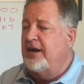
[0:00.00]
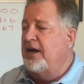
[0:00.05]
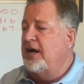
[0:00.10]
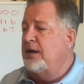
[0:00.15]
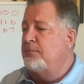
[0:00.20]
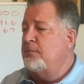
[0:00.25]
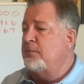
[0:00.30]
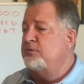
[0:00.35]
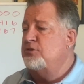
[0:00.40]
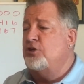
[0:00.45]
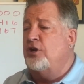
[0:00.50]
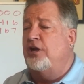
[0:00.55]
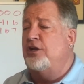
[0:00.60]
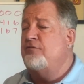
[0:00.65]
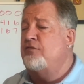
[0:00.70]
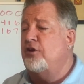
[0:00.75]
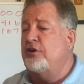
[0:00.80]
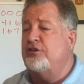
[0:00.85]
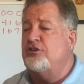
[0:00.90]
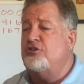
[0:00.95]
I'm sure
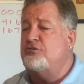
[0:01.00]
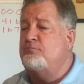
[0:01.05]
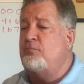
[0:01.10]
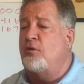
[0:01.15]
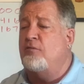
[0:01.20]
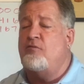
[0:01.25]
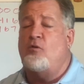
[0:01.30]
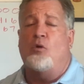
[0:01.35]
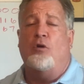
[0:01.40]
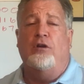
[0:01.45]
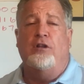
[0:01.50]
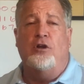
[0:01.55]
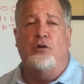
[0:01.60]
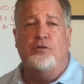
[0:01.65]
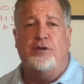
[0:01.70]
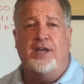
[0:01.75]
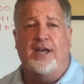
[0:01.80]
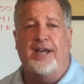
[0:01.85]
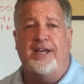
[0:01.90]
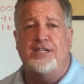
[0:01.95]
you've heard this before.
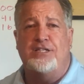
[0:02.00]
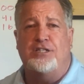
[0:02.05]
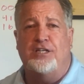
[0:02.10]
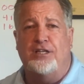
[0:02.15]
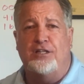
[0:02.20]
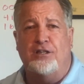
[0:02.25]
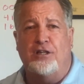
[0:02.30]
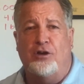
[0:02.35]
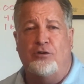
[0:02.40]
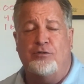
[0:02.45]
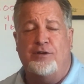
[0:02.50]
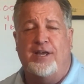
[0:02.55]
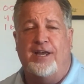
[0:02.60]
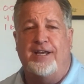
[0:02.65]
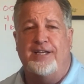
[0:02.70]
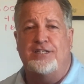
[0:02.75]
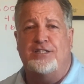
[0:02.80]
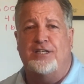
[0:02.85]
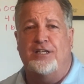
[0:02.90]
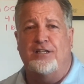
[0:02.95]
Location,
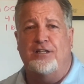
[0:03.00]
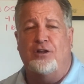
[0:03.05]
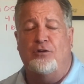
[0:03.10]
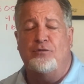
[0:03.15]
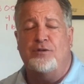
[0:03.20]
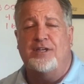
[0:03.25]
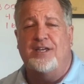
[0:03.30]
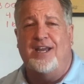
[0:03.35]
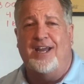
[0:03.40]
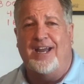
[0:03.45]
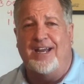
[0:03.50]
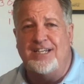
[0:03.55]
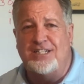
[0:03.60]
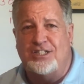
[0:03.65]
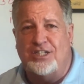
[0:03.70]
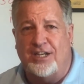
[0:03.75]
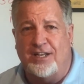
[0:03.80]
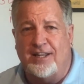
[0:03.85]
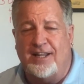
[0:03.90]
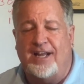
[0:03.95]
location,
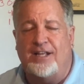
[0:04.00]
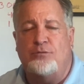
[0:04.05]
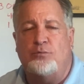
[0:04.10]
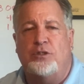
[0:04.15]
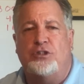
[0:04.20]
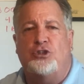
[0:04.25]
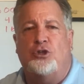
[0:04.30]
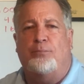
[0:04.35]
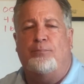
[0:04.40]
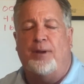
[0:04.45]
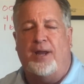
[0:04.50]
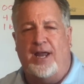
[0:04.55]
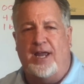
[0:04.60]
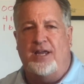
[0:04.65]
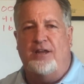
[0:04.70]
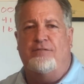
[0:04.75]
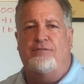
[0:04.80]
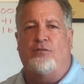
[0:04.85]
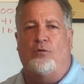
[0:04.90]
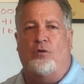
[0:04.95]
location. That's what you're
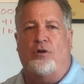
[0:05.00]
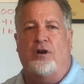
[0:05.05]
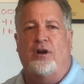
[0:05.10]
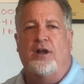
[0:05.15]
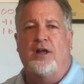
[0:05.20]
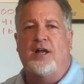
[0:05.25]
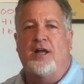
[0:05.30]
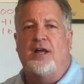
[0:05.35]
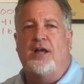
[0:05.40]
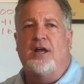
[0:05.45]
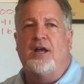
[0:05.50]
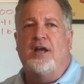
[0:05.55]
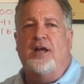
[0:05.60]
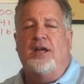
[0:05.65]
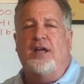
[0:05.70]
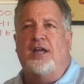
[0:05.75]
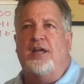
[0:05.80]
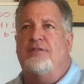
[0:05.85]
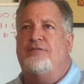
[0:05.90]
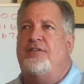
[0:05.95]
paying for.
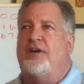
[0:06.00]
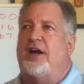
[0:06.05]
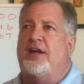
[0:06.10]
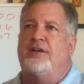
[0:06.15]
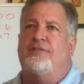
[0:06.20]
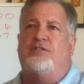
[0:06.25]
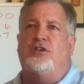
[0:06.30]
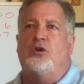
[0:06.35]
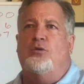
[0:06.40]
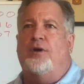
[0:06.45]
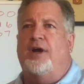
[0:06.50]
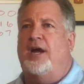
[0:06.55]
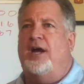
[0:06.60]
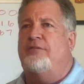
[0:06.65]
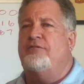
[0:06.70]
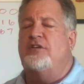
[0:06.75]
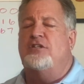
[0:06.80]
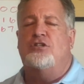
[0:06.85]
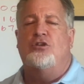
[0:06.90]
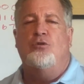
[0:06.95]
If you
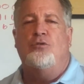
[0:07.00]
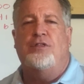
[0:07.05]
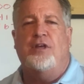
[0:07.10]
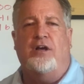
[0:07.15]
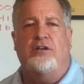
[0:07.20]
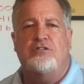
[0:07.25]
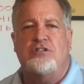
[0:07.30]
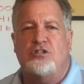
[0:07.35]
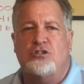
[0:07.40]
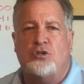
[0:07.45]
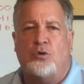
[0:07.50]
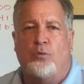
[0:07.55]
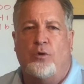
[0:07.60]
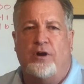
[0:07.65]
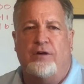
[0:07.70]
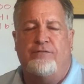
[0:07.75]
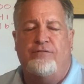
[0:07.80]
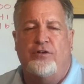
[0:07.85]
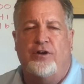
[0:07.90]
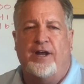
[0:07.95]
have a 2,000
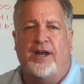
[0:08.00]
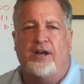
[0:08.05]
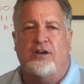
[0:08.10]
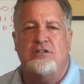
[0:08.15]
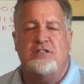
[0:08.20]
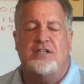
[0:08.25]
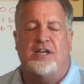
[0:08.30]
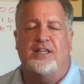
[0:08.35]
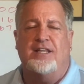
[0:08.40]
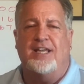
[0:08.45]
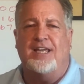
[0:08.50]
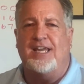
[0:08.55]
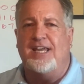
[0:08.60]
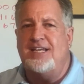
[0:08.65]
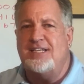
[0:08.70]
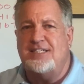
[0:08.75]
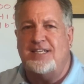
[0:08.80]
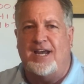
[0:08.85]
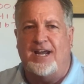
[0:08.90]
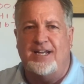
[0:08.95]
square foot house on the
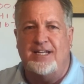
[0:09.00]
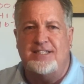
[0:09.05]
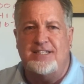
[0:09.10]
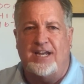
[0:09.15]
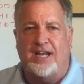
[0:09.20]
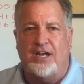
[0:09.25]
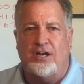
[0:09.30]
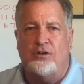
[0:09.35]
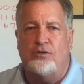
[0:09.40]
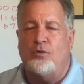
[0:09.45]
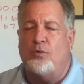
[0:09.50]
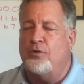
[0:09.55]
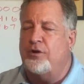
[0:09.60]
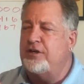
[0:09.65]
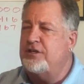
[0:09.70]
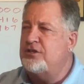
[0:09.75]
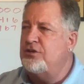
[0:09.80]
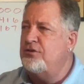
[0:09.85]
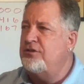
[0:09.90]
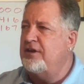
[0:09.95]
east side of town or a
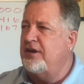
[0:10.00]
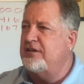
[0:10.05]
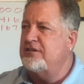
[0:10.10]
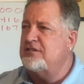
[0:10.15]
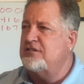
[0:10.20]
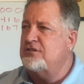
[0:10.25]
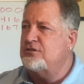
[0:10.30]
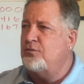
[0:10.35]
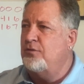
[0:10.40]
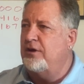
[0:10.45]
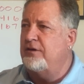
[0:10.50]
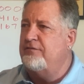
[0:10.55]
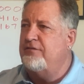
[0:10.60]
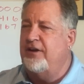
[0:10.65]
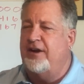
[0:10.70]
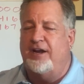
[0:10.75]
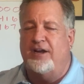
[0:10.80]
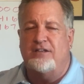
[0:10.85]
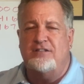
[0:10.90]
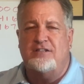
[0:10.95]
2,000 square
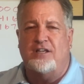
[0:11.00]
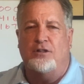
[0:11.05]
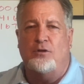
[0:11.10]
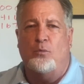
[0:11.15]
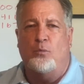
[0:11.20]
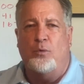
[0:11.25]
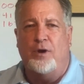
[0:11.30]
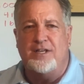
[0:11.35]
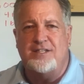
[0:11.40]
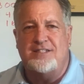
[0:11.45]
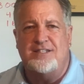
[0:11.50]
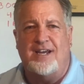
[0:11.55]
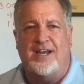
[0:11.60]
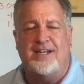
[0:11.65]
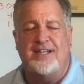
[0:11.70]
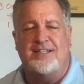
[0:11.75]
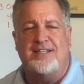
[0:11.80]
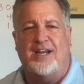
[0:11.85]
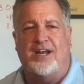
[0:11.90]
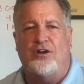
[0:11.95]
foot house on the west
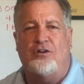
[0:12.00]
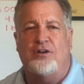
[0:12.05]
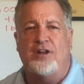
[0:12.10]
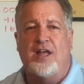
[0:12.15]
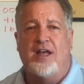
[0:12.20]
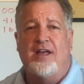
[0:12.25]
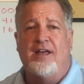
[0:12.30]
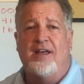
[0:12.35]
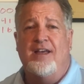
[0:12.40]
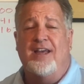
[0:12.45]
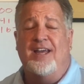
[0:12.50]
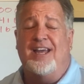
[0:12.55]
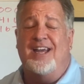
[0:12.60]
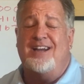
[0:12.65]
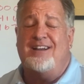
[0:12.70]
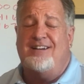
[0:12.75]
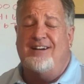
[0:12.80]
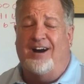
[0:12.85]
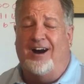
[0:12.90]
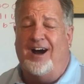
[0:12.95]
side of town,
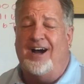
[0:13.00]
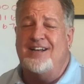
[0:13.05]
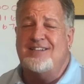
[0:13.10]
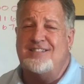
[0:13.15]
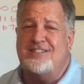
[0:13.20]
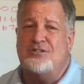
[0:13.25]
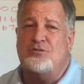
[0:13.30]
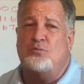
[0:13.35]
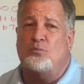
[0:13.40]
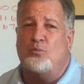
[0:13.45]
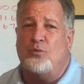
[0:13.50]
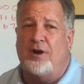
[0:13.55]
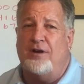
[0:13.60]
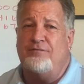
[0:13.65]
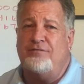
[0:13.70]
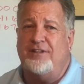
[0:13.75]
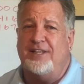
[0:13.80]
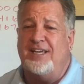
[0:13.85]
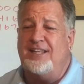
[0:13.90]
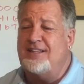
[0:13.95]
it costs
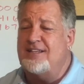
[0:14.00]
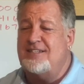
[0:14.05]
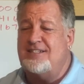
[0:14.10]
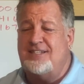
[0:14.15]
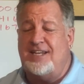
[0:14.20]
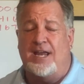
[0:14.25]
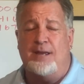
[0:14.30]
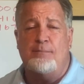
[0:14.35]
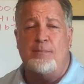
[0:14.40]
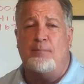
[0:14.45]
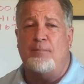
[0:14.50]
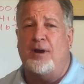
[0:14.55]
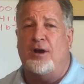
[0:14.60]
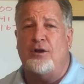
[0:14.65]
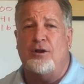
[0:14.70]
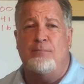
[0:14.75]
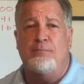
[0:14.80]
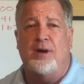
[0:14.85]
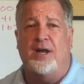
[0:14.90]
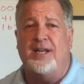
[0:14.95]
roughly the same
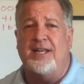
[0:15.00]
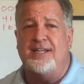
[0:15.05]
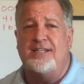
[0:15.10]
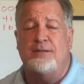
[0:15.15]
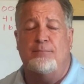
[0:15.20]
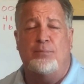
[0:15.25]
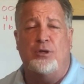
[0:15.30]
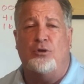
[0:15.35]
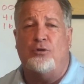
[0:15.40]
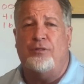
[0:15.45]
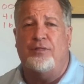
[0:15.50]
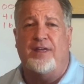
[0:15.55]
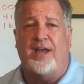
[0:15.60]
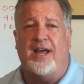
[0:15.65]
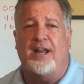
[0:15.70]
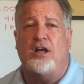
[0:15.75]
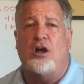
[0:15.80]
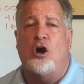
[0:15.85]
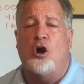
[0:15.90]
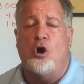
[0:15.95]
amount of money to build
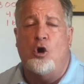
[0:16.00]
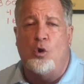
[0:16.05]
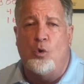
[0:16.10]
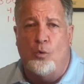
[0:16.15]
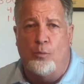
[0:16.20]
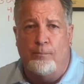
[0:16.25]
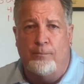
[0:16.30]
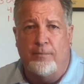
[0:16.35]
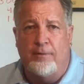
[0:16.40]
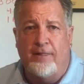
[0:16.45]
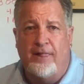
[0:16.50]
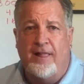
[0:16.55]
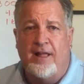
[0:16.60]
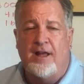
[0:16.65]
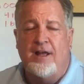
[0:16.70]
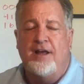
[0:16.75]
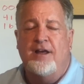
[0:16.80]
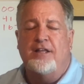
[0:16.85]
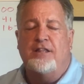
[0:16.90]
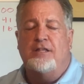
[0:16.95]
that home.
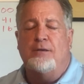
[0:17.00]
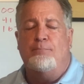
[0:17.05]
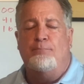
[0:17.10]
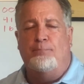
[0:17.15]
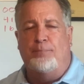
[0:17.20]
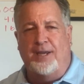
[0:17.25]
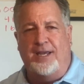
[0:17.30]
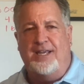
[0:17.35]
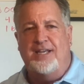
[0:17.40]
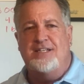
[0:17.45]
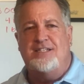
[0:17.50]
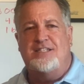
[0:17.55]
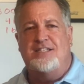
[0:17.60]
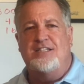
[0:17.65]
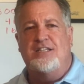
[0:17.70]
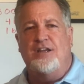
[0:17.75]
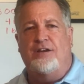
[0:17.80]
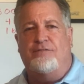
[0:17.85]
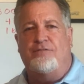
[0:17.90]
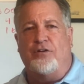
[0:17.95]
The biggest
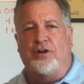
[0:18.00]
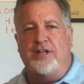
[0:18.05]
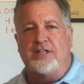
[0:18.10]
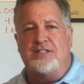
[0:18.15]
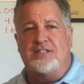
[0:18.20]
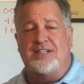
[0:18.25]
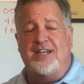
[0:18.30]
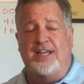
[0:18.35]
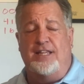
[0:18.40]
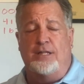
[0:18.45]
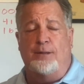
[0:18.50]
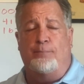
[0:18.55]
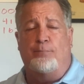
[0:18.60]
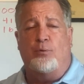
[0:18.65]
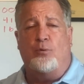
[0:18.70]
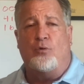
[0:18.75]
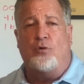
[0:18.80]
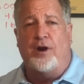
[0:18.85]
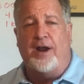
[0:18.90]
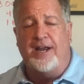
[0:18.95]
difference in the
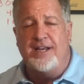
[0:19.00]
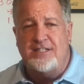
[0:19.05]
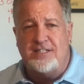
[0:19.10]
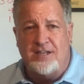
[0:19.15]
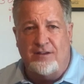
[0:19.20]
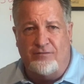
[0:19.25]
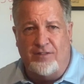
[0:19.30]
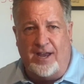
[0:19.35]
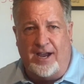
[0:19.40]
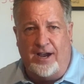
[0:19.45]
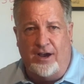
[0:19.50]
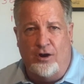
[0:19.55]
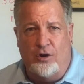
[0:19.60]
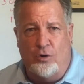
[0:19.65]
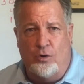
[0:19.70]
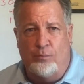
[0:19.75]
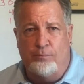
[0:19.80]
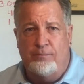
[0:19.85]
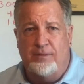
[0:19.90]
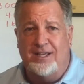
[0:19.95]
price of that
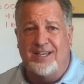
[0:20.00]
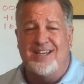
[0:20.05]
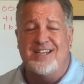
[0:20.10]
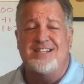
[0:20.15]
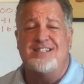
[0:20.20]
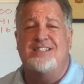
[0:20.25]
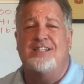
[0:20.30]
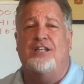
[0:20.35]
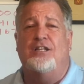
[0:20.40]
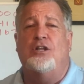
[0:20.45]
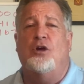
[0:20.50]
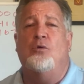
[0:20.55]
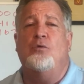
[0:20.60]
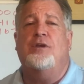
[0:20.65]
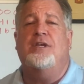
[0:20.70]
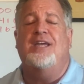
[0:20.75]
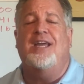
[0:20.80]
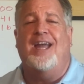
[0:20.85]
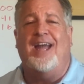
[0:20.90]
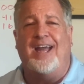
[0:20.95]
home is the
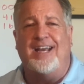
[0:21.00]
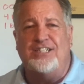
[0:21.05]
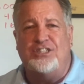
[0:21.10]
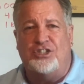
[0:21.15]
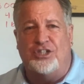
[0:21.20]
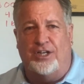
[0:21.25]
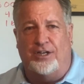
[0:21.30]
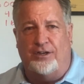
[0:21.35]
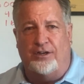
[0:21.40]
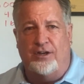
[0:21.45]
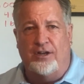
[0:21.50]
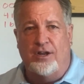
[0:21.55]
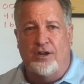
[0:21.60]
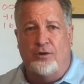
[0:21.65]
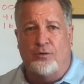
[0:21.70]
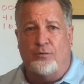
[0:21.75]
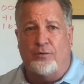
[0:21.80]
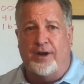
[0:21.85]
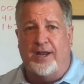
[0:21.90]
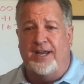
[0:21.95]
location,
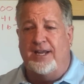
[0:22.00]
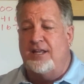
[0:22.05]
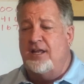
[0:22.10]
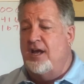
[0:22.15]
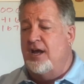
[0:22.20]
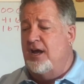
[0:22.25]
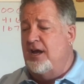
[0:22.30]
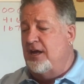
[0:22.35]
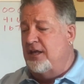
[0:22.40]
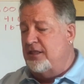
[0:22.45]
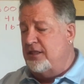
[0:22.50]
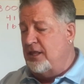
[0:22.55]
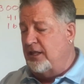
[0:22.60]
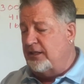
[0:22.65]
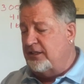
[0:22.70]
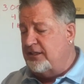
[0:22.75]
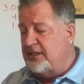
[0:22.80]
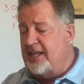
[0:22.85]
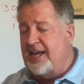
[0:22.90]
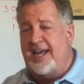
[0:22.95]
right? The
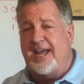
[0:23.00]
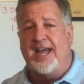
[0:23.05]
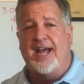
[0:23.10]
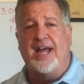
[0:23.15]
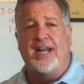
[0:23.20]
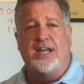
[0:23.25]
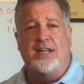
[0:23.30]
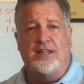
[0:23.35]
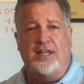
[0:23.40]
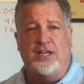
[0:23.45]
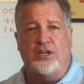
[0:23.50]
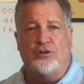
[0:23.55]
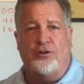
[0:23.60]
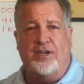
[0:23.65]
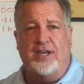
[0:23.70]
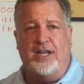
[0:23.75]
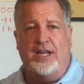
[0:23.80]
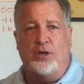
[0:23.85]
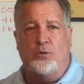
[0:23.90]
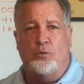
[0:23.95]
land that you're
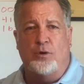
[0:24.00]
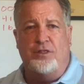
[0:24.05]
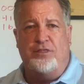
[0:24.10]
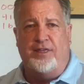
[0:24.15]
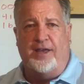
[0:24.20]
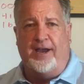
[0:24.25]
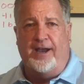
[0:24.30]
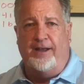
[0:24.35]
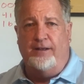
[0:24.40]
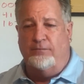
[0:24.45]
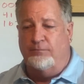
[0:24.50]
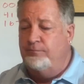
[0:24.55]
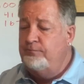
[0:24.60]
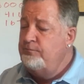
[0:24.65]
getting with that.